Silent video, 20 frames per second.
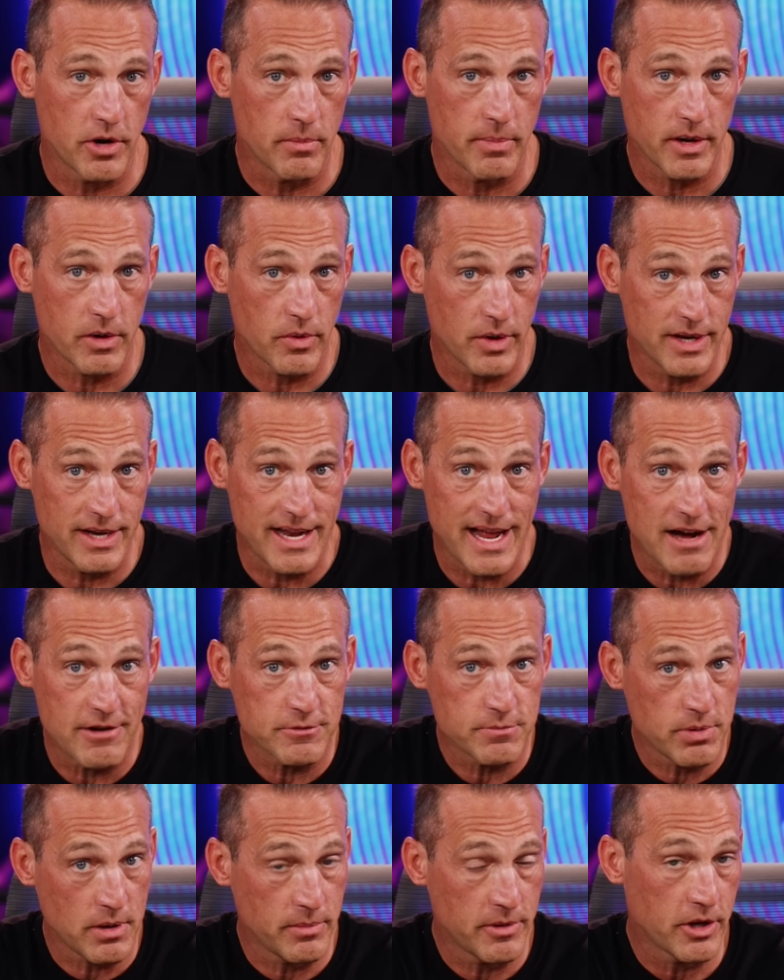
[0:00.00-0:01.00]
into Bitcoin, now
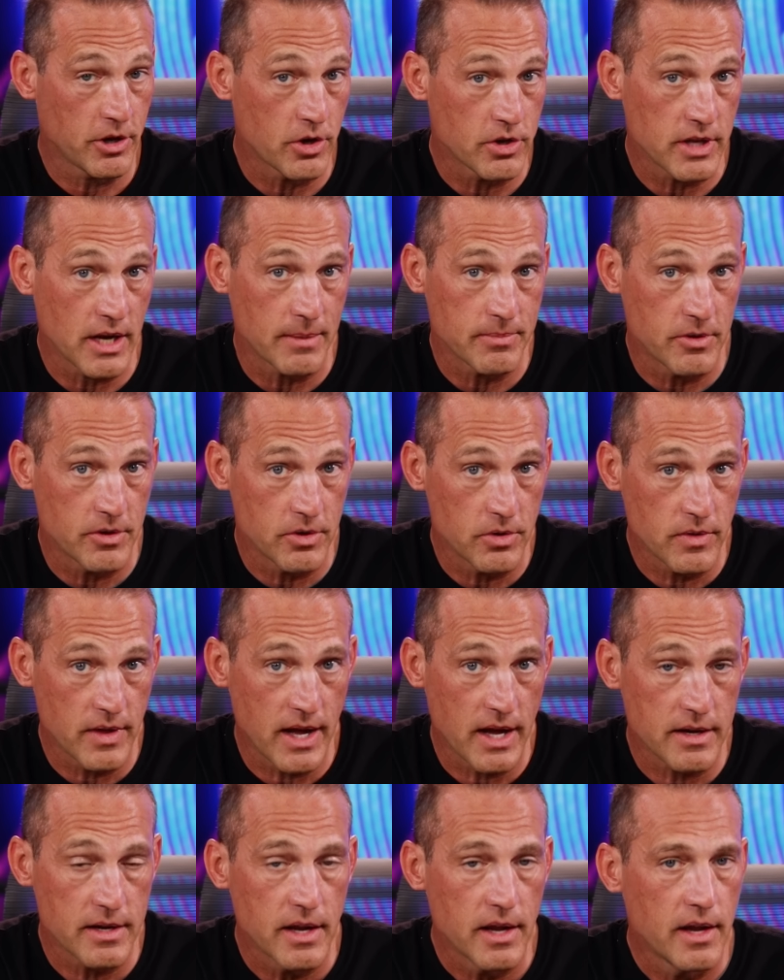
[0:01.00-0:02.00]
is probably a good time to do
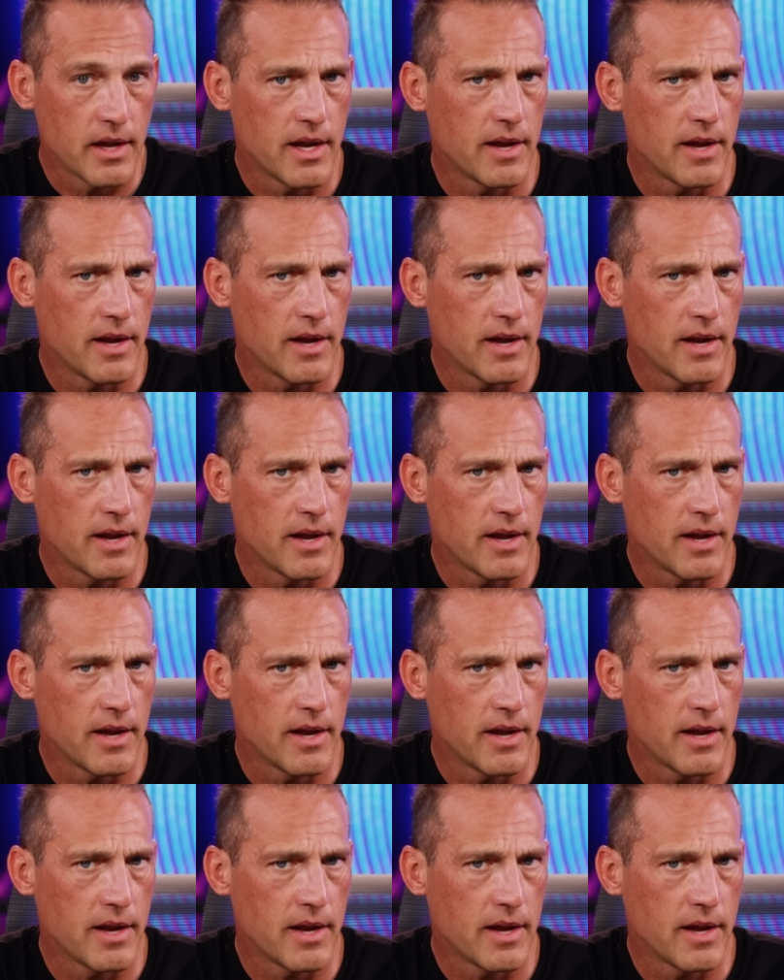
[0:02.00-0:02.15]
that.